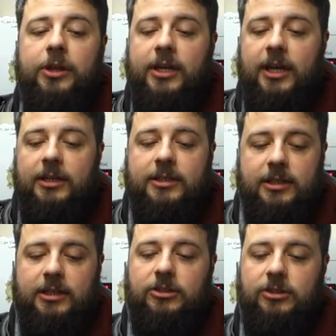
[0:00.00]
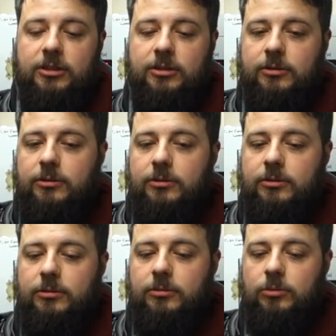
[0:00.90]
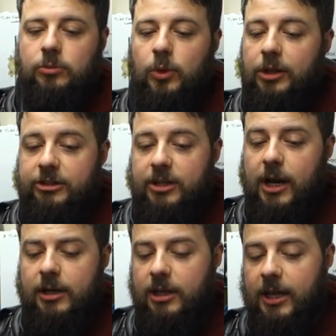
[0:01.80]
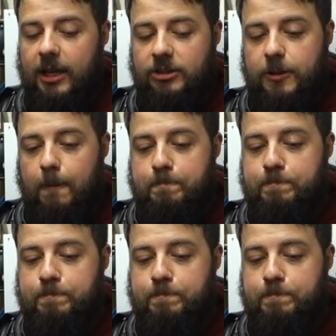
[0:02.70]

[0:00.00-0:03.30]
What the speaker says: the kit is well designed, I guess,